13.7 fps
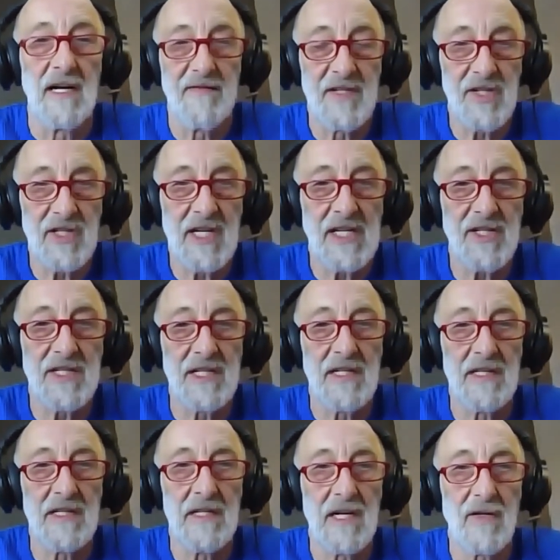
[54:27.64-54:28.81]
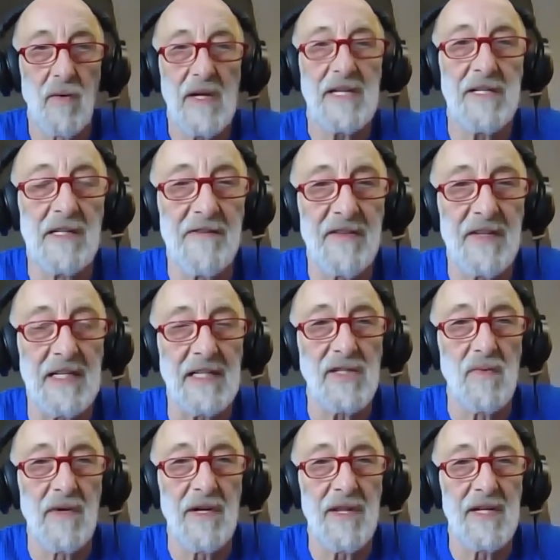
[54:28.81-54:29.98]
discussed a great deal of things
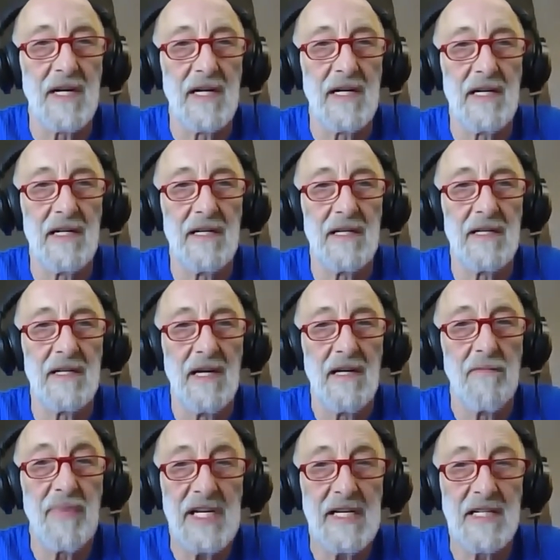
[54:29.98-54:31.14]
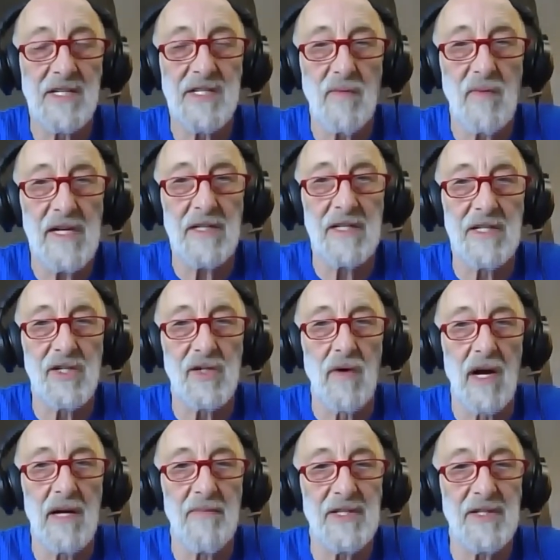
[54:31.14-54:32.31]
with beings that we could
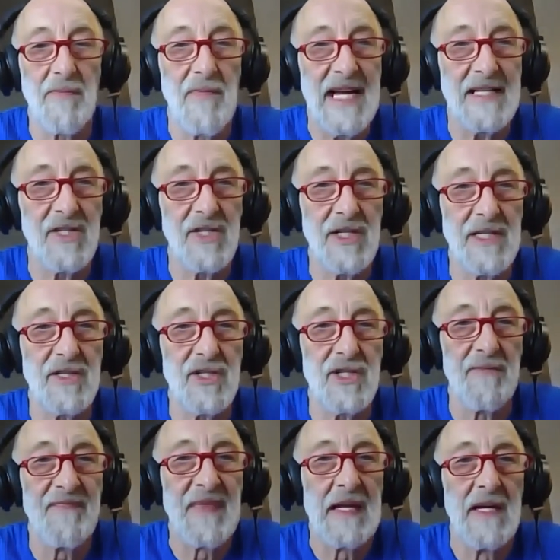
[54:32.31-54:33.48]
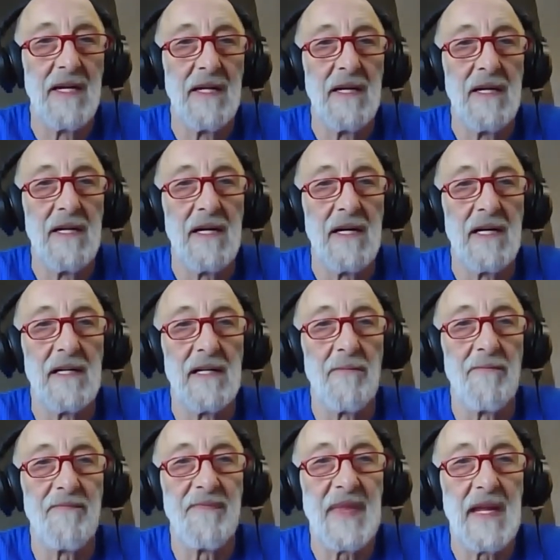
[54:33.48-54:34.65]
describe as mantids.
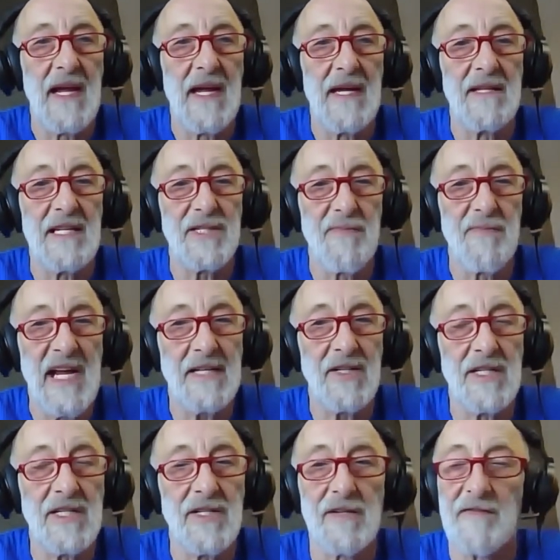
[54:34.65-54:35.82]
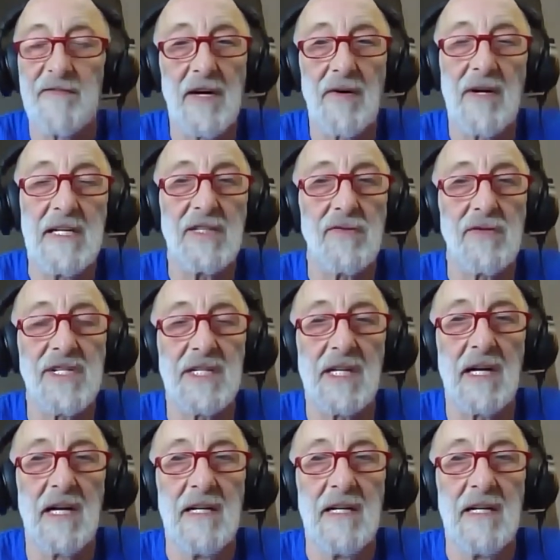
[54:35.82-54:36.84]
And these mantids are very interesting.